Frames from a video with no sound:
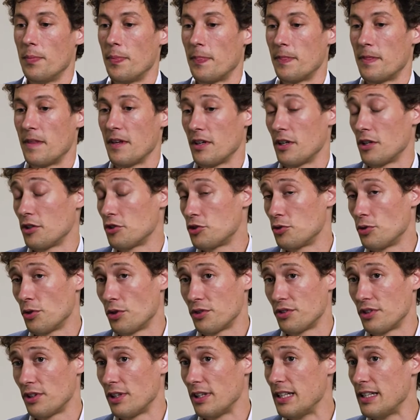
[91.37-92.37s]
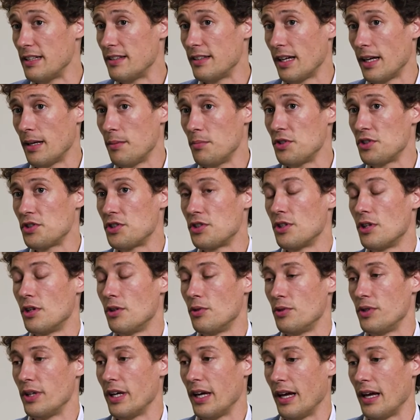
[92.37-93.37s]
There are shorter lead times,
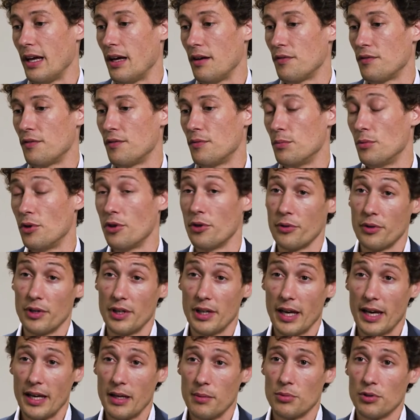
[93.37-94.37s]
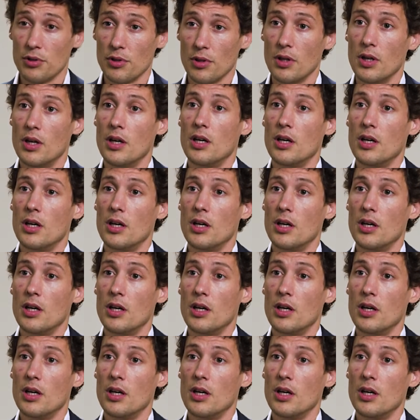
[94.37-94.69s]
you have more reliable